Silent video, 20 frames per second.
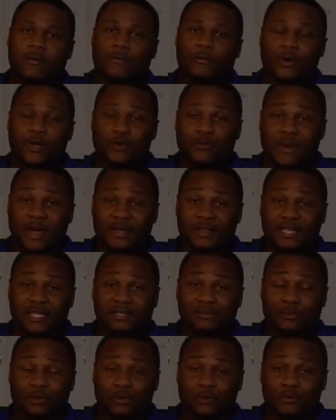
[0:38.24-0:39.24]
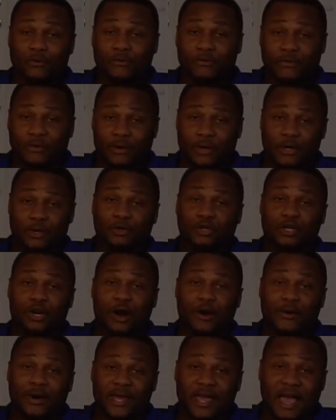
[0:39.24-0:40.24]
When you make this move, you should
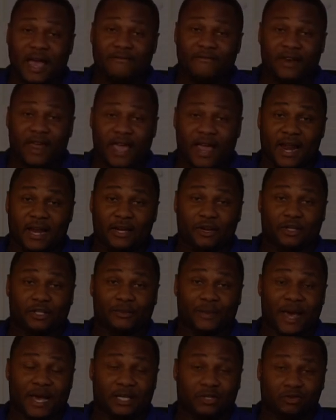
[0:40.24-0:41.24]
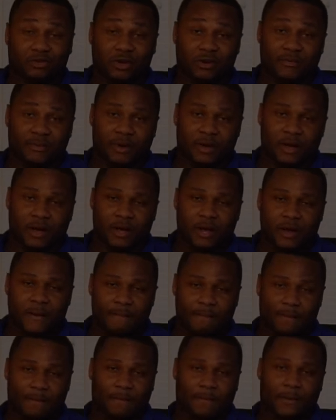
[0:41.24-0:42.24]
already have in hand your spec script.
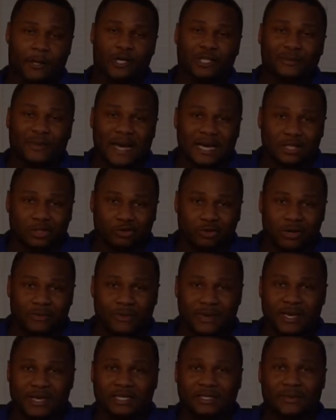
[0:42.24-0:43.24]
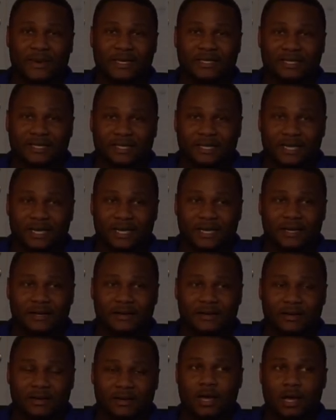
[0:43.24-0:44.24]
Your spec script is
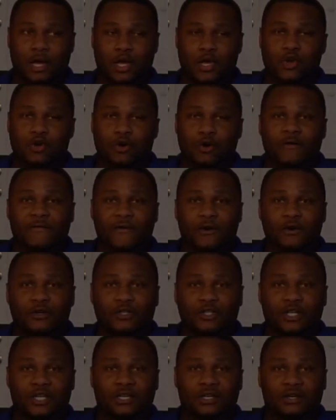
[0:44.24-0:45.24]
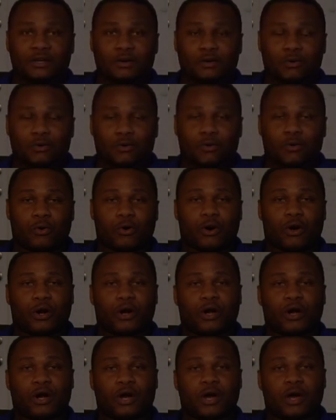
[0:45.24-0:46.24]
basically your version or
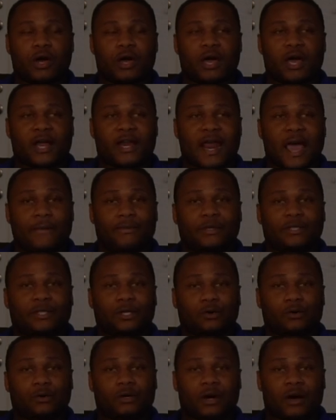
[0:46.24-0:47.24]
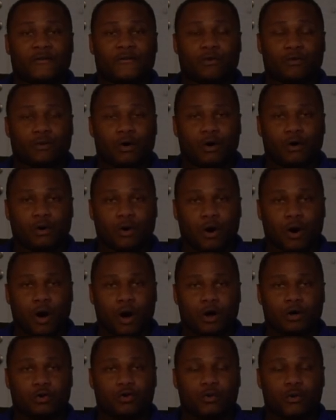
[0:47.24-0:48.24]
an episode of an
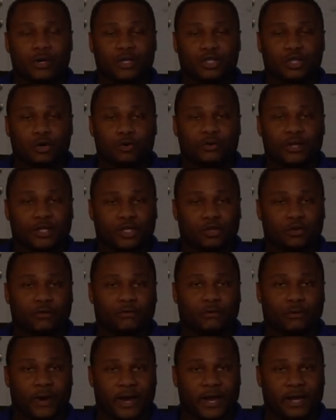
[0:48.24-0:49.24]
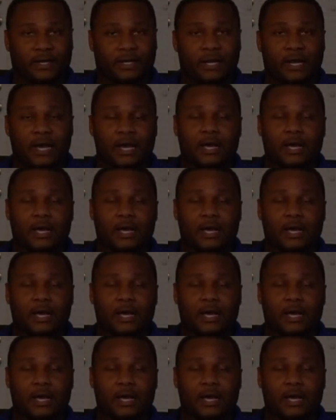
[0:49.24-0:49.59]
ongoing show that you've written.